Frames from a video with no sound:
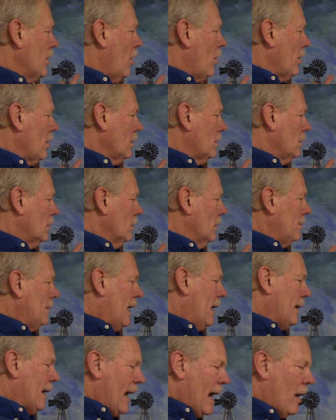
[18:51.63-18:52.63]
article
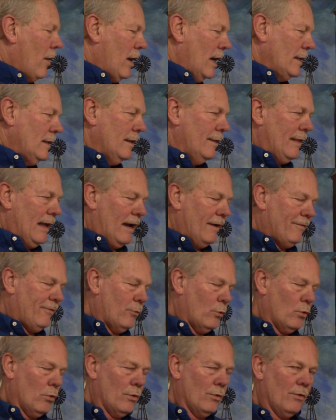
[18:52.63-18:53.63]
about how I did that
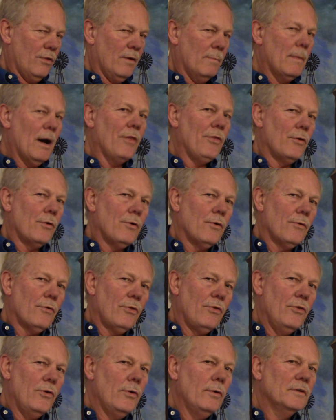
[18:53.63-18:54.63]
for the Mother
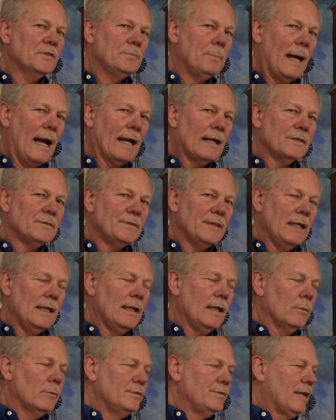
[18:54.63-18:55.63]
Earth News magazine.
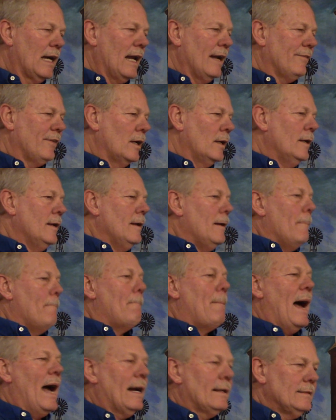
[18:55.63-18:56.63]
It was kind of a
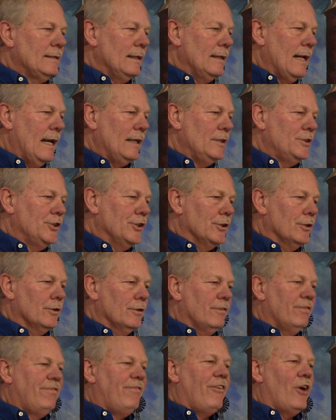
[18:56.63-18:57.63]
back to
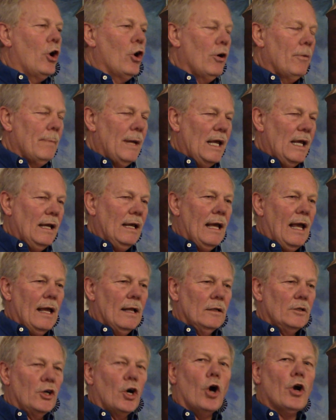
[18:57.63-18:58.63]
nature farming
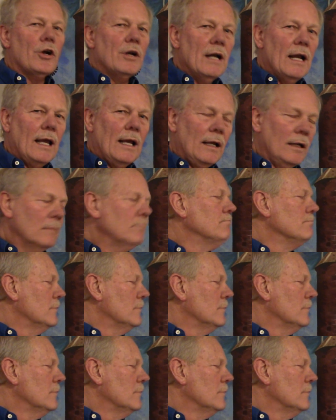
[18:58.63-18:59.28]
and gardening